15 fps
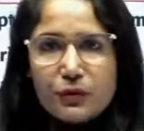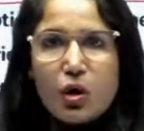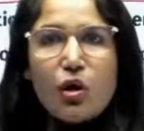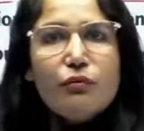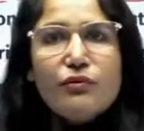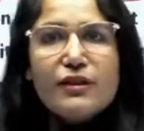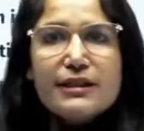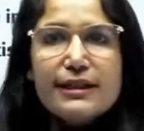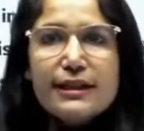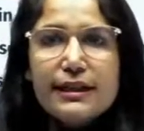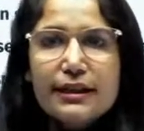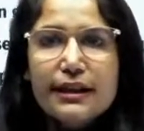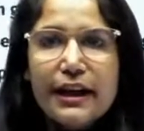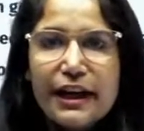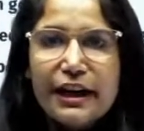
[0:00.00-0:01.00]
Obviously,
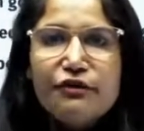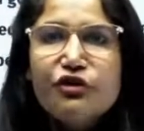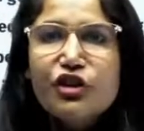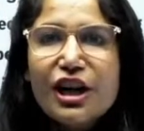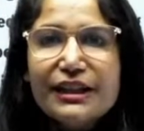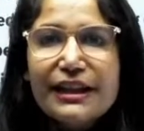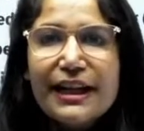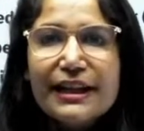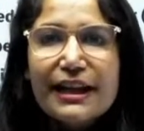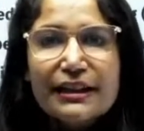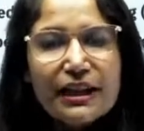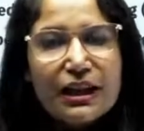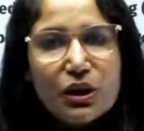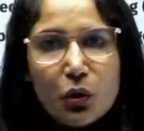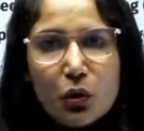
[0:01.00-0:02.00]
if you are taking
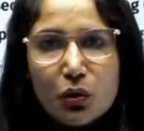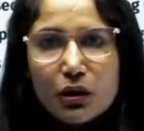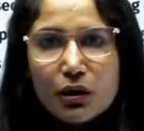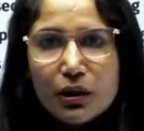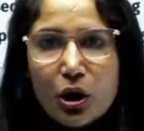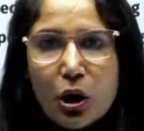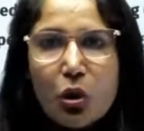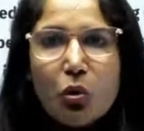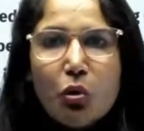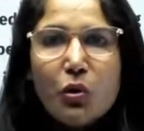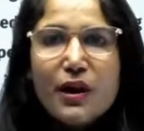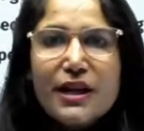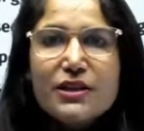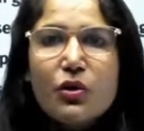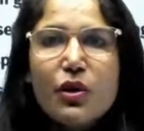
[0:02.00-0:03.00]
the loan, who
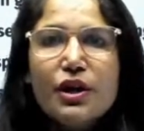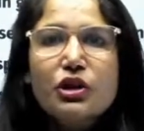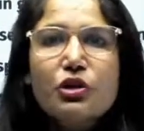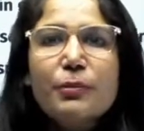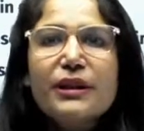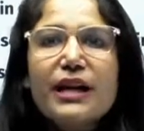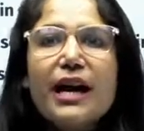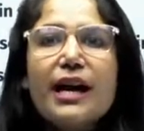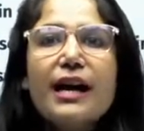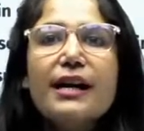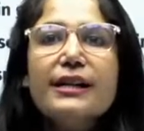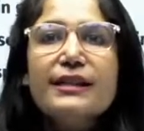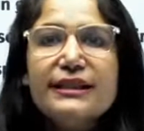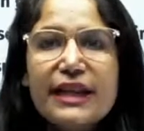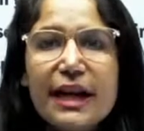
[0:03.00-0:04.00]
is going to be the
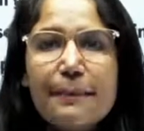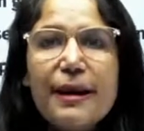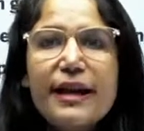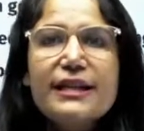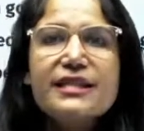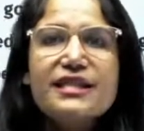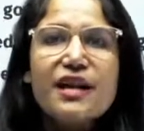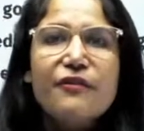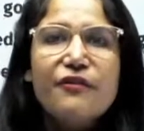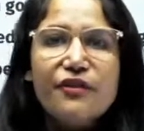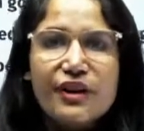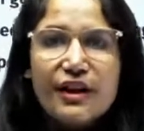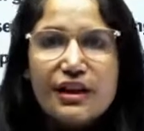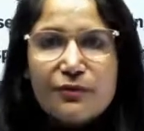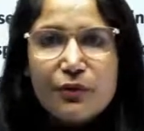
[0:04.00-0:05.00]
ultimate
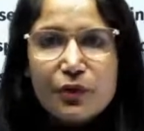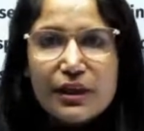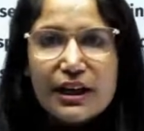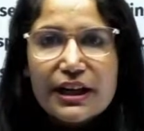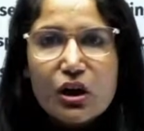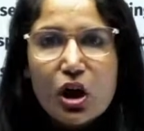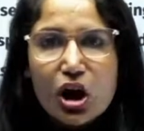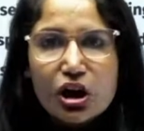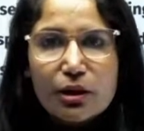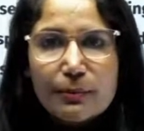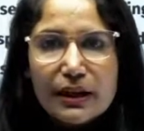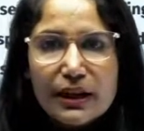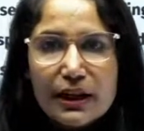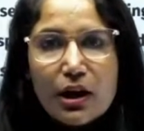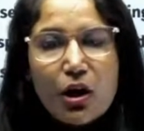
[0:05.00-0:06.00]
sufferer for the
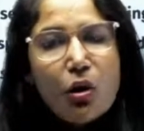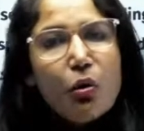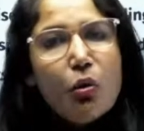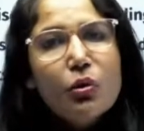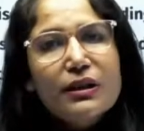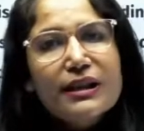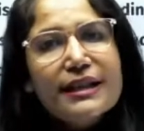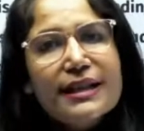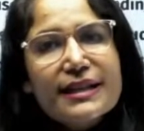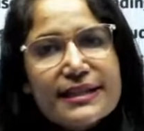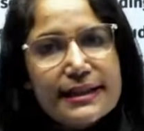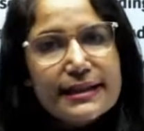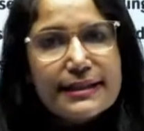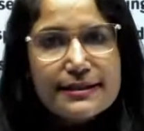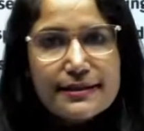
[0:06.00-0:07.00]
economy? Only the
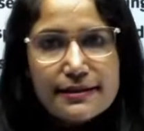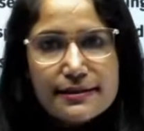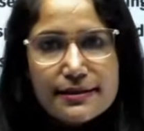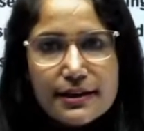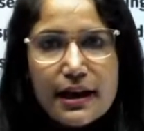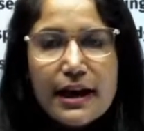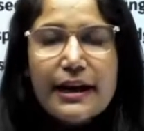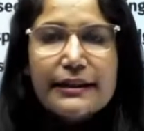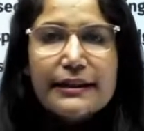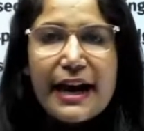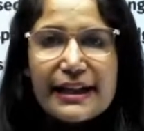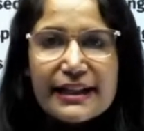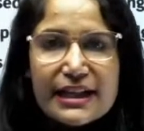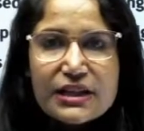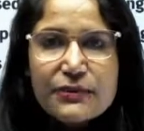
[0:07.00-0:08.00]
citizens.
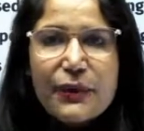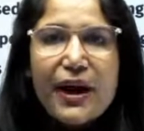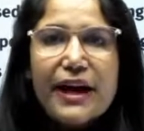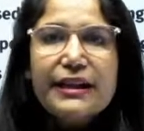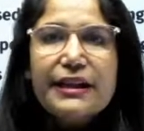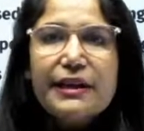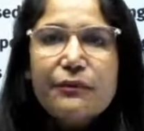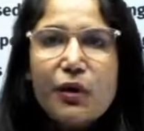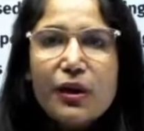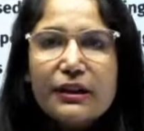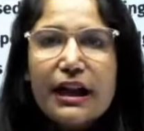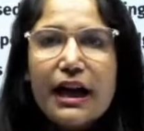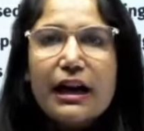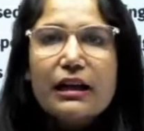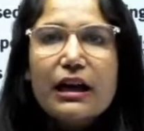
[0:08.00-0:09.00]
That is why they want
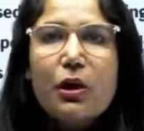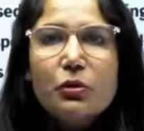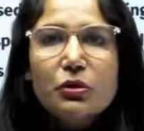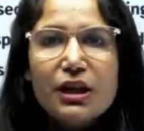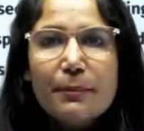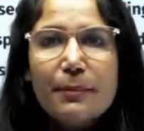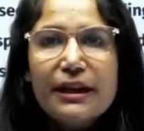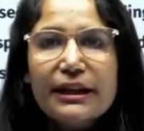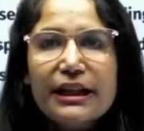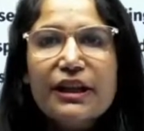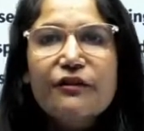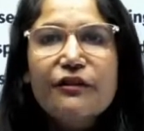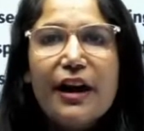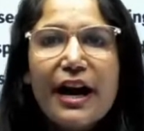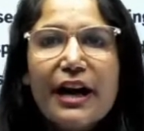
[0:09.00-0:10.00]
the accountability
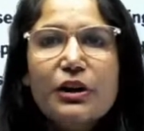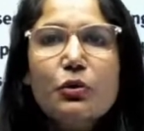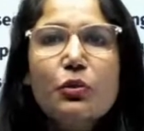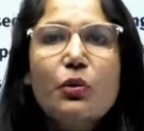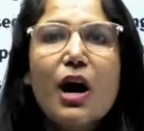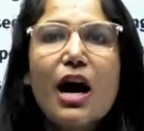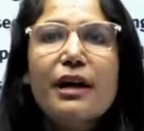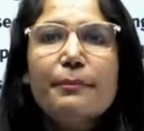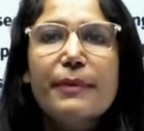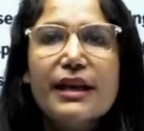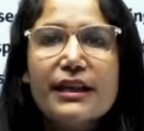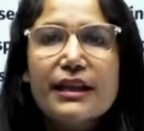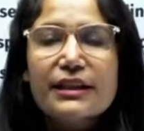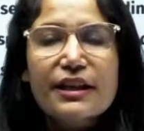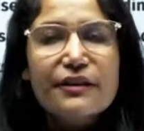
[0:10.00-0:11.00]
where you are
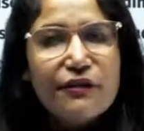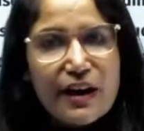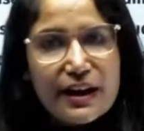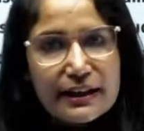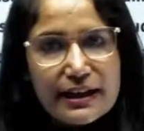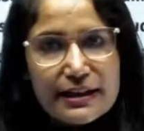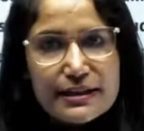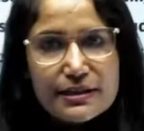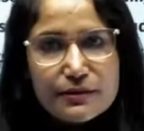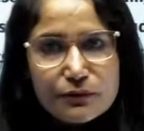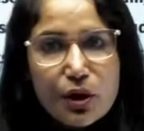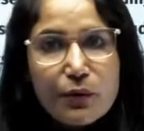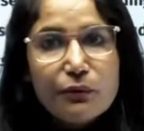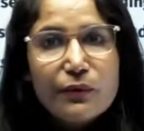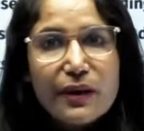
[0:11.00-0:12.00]
making the finance,
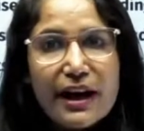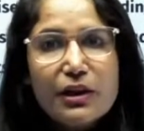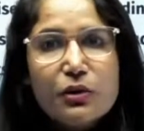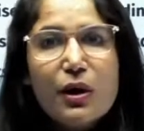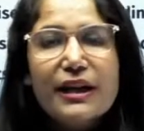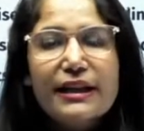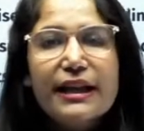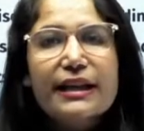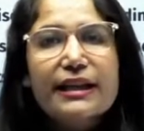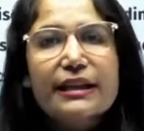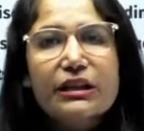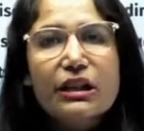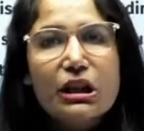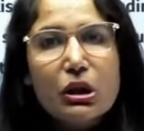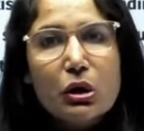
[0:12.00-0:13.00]
from where you are
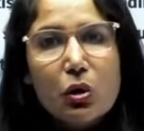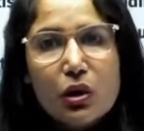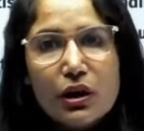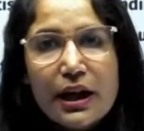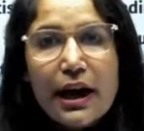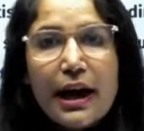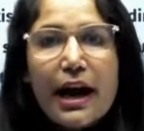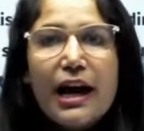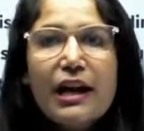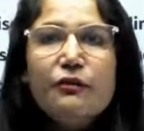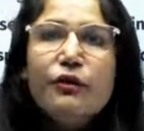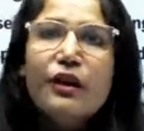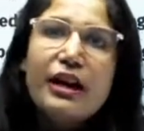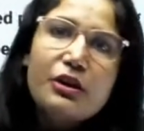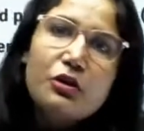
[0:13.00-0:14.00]
taking the loan
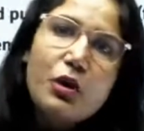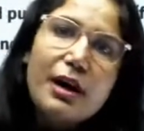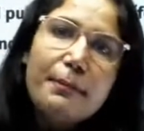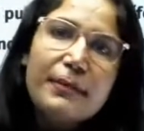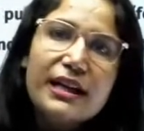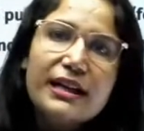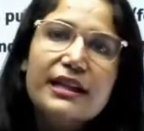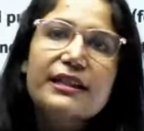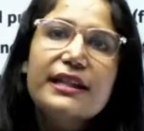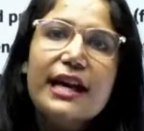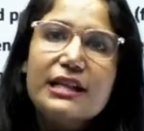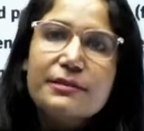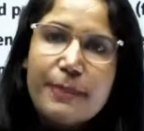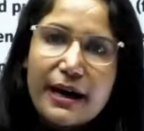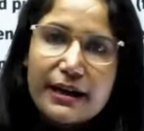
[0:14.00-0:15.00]
and where you are making the
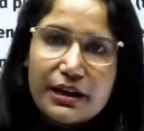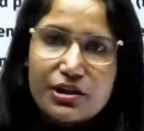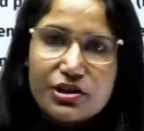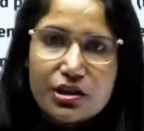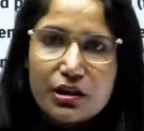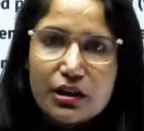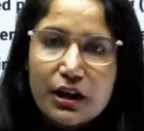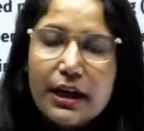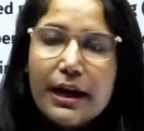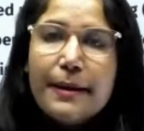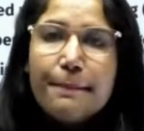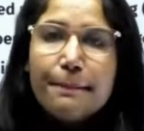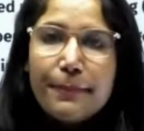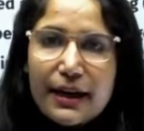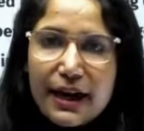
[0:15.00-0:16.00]
expenditure.
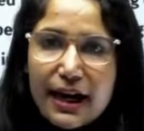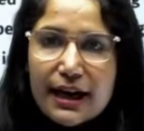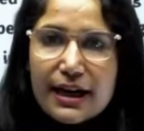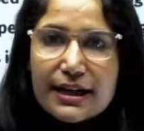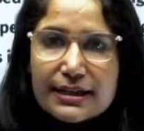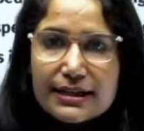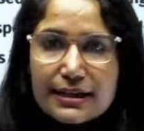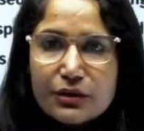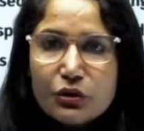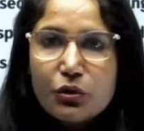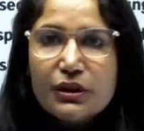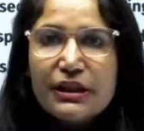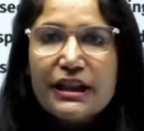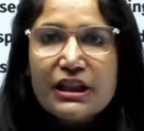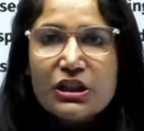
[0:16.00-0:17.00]
Plus, you
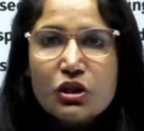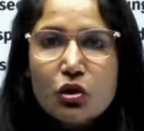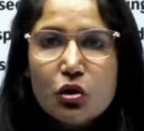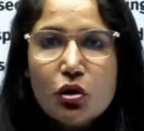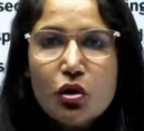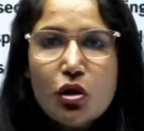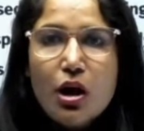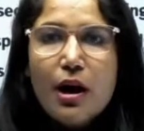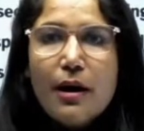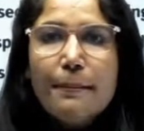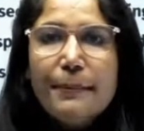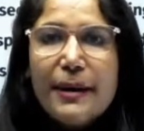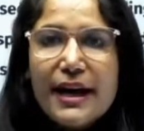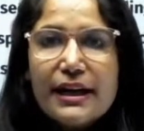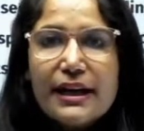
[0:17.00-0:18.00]
need to
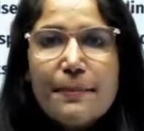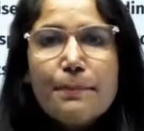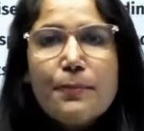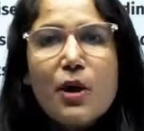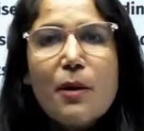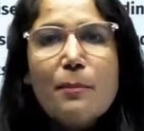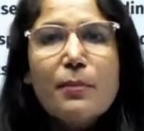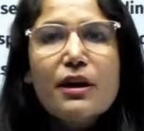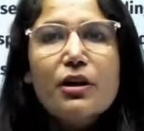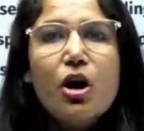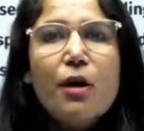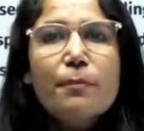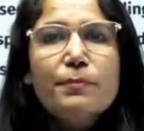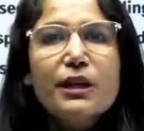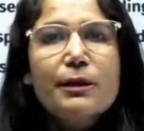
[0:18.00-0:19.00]
make a proper
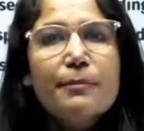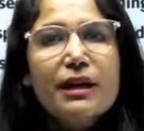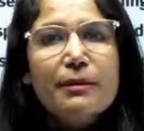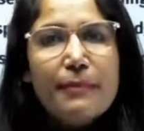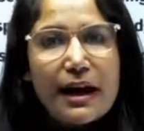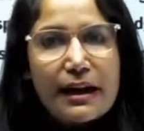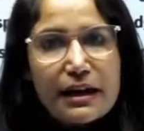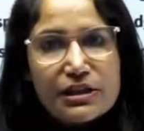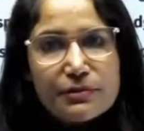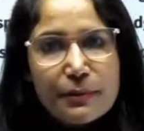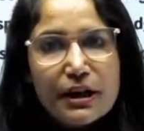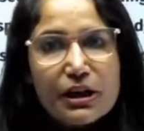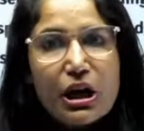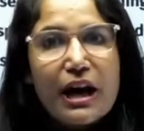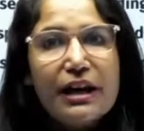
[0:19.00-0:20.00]
optimal
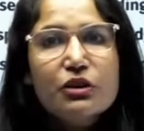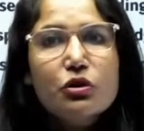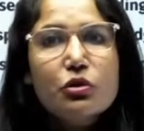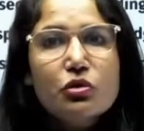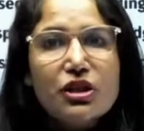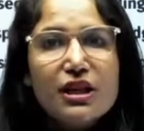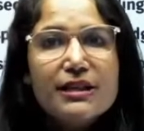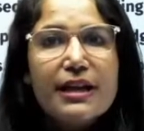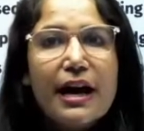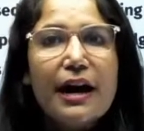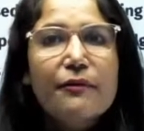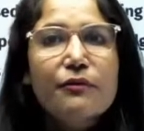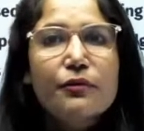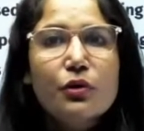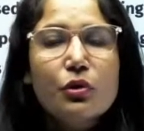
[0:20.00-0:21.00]
management and you just
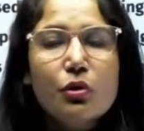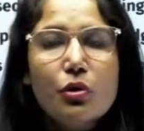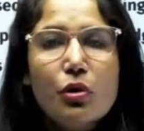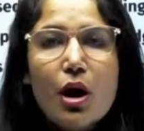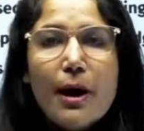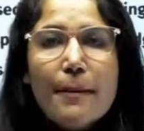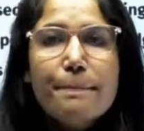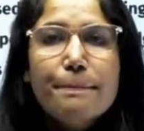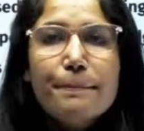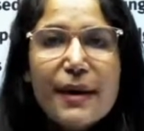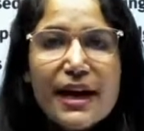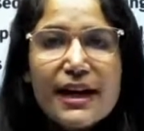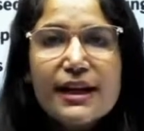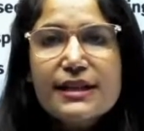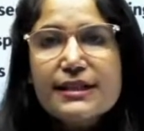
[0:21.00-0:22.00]
have to
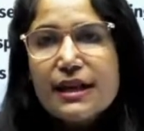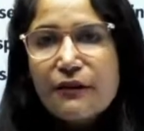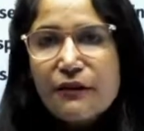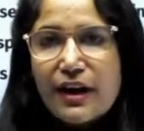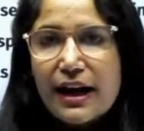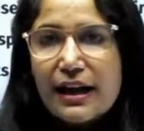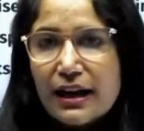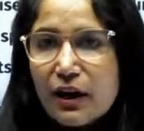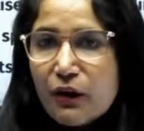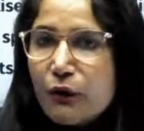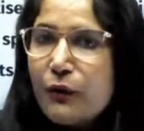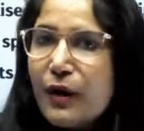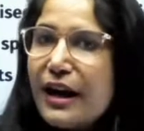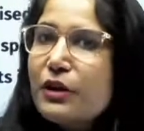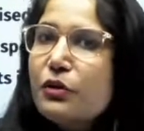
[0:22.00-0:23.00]
make us aware
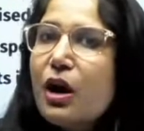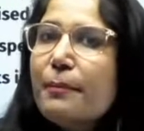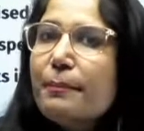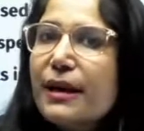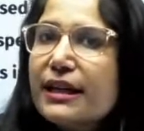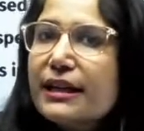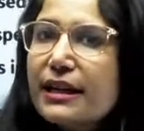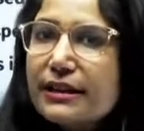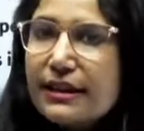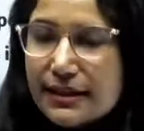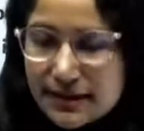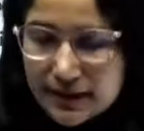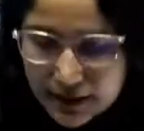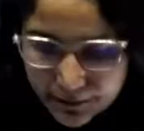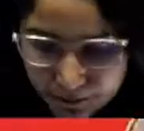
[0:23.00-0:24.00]
where you are making
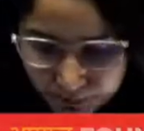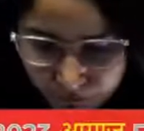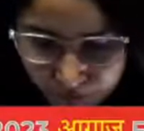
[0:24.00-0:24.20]
this.